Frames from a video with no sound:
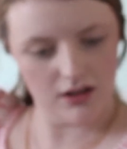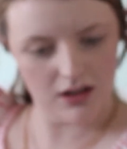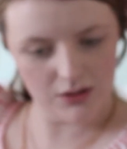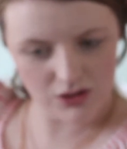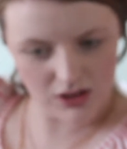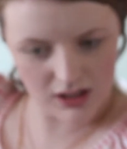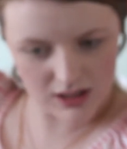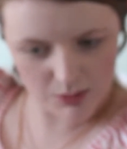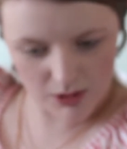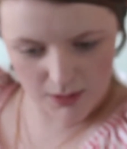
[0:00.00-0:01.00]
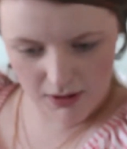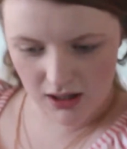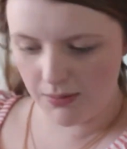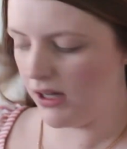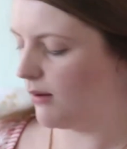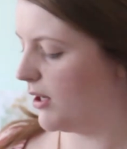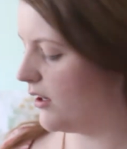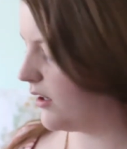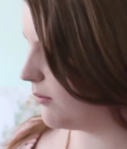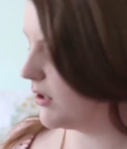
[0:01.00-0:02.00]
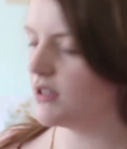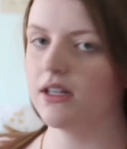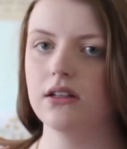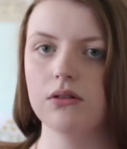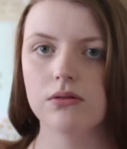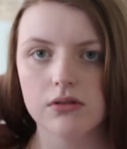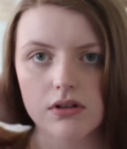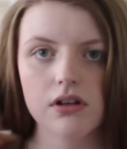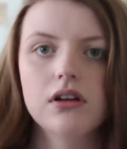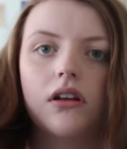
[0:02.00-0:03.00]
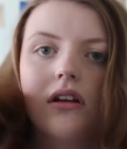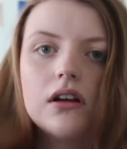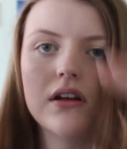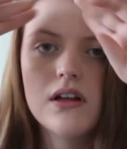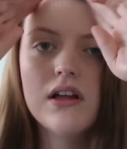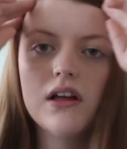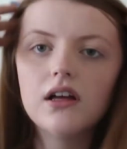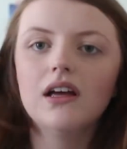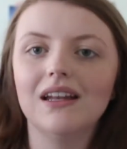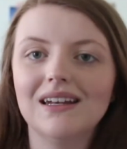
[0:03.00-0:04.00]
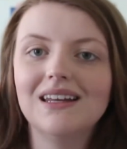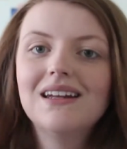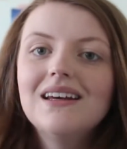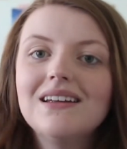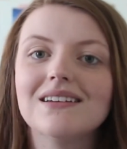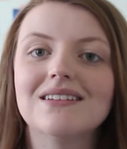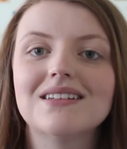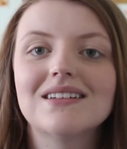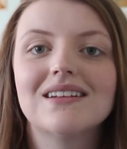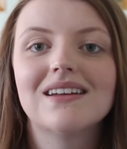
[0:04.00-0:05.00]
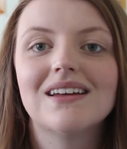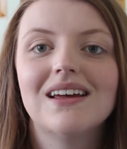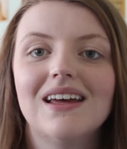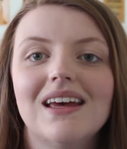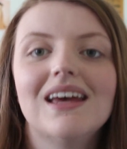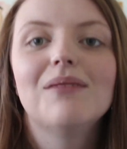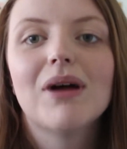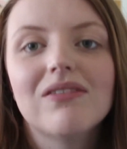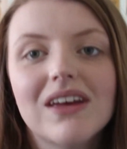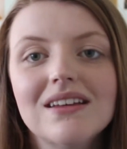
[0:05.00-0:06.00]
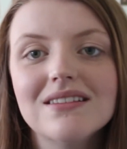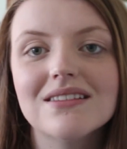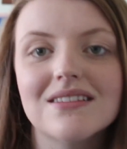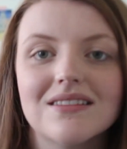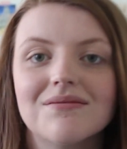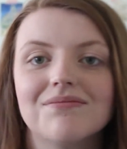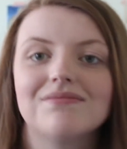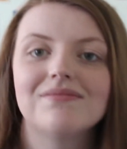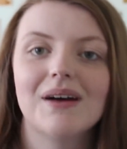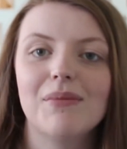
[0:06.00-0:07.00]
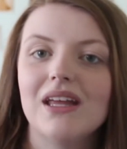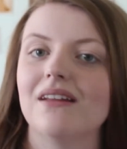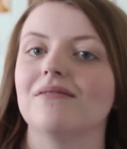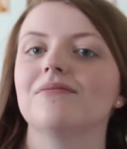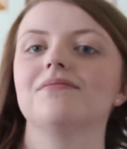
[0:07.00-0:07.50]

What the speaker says: now usually at this point in my makeup I let my hair down because I don't need it in my face. I mean,